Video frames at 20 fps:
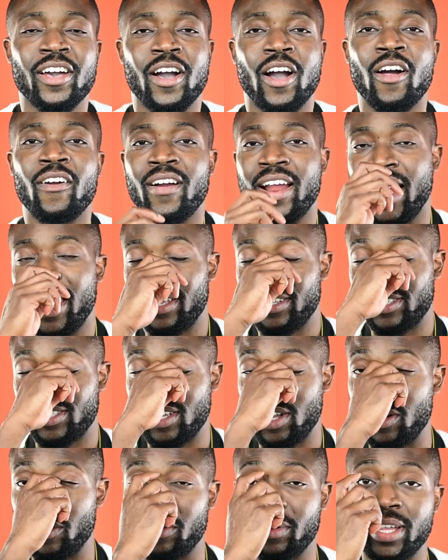All right,
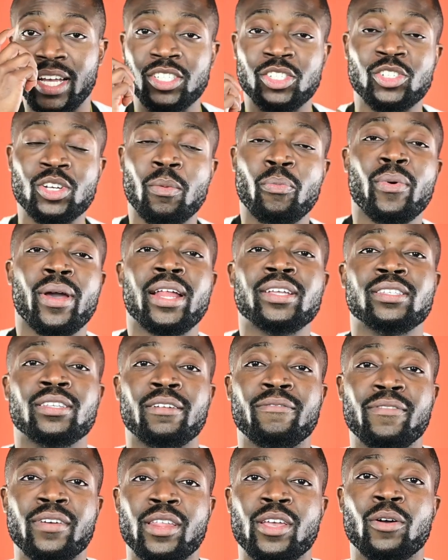so let's jump right into
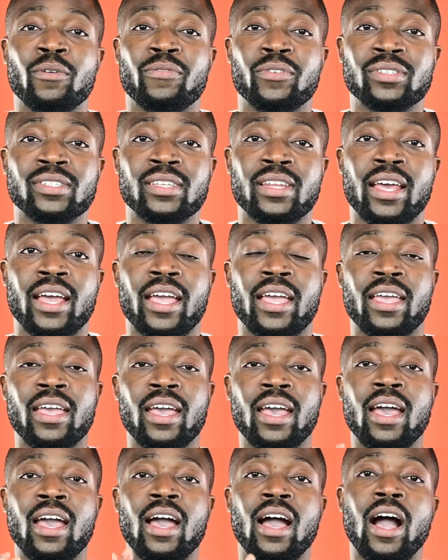the video for today.
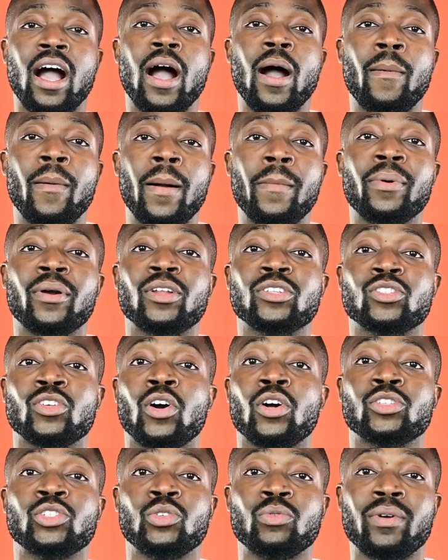I'm going to
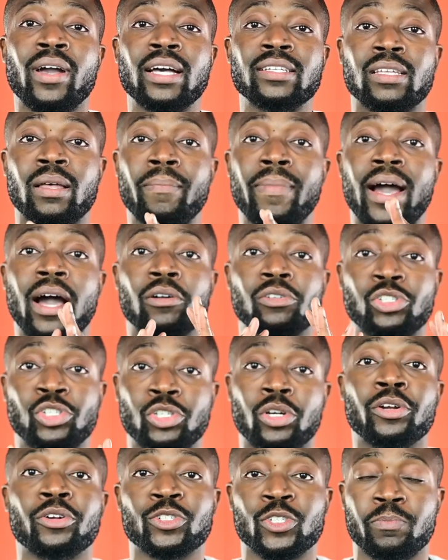talk to you guys about
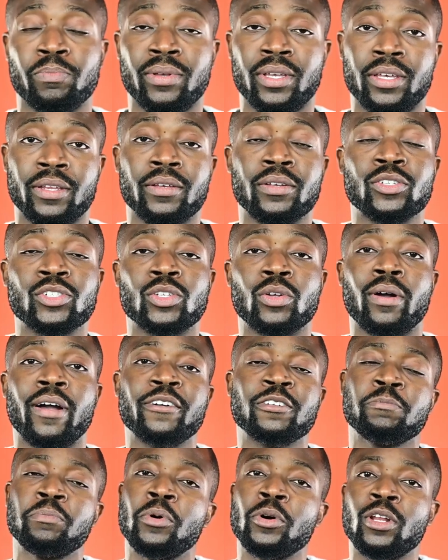shutter speed. So
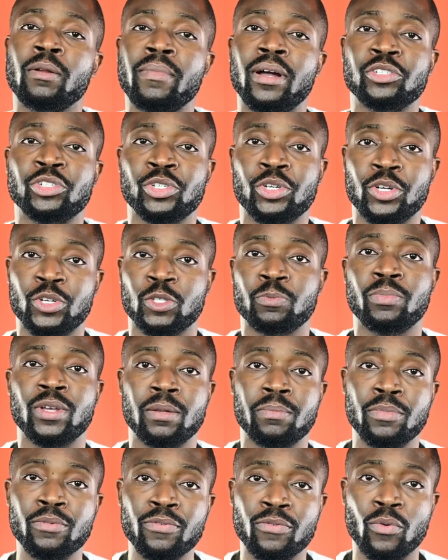I've spoken about shutter
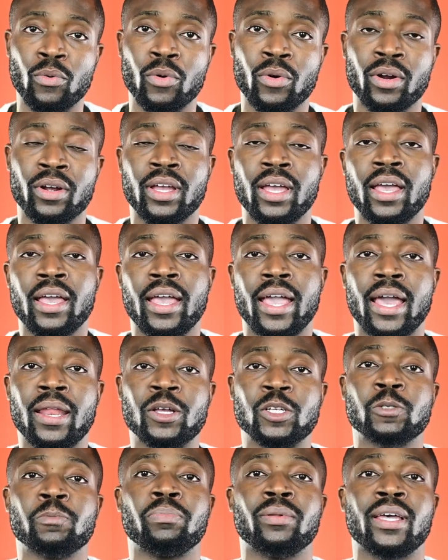speed before and
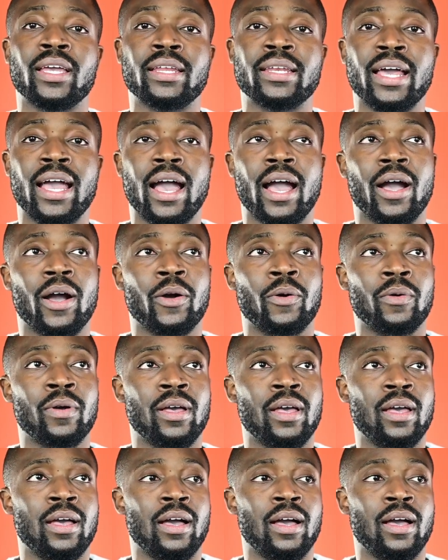explained how